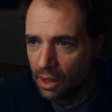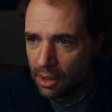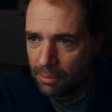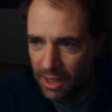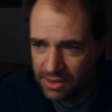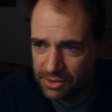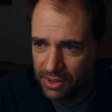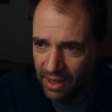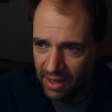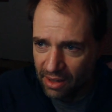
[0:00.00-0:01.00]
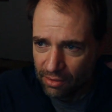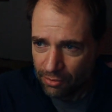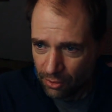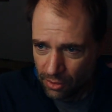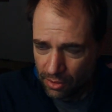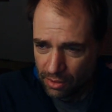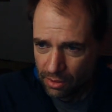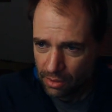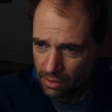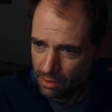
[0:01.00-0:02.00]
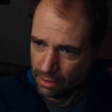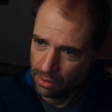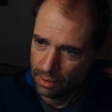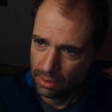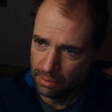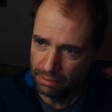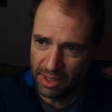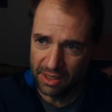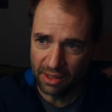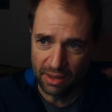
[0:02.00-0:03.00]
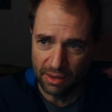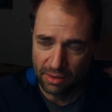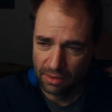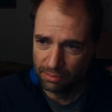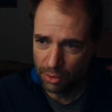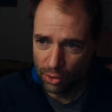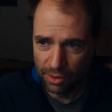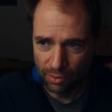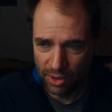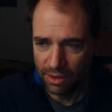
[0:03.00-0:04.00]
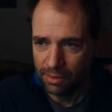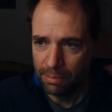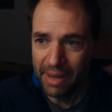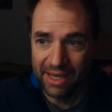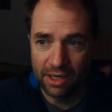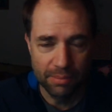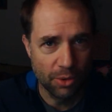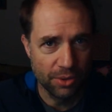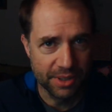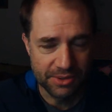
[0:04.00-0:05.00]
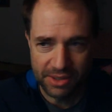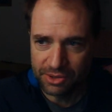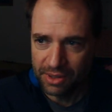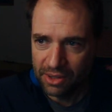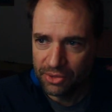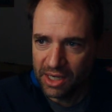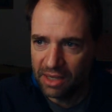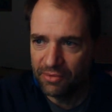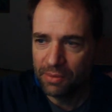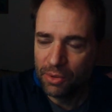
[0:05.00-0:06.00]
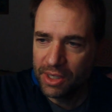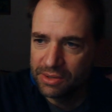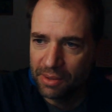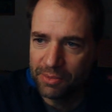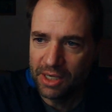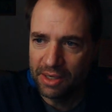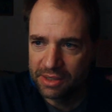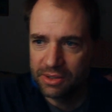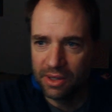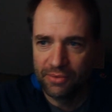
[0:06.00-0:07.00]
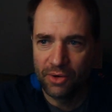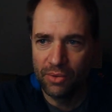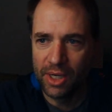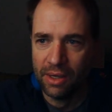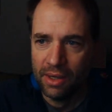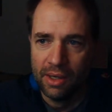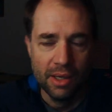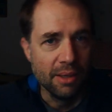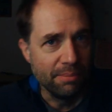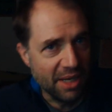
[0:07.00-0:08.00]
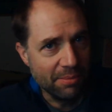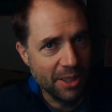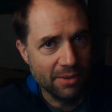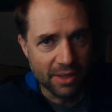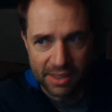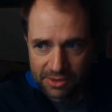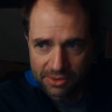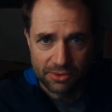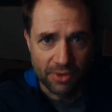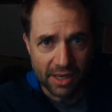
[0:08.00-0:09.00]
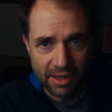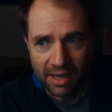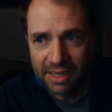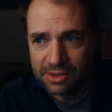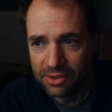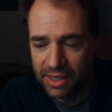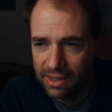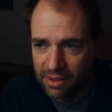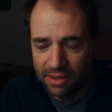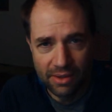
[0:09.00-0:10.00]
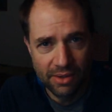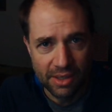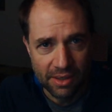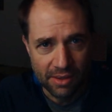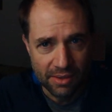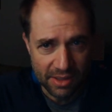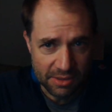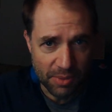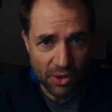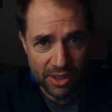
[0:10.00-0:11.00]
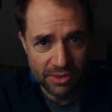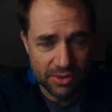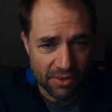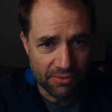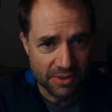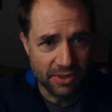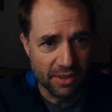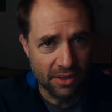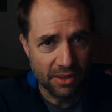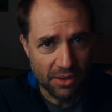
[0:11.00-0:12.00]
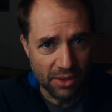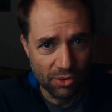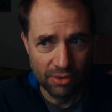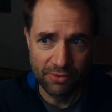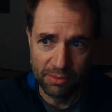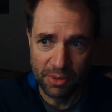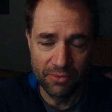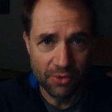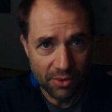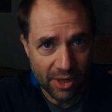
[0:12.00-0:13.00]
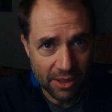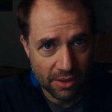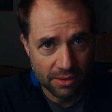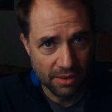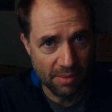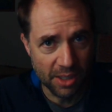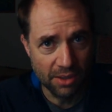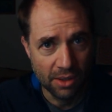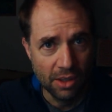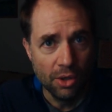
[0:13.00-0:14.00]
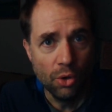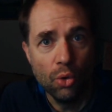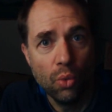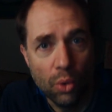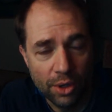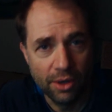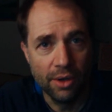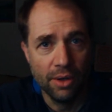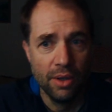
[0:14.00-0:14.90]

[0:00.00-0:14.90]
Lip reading: must have made a bold decision. You'd think if you're putting something next to the freeway, maybe let's try to isolate the experience of visiting the cathedral from the freeway. I mean, who wouldn't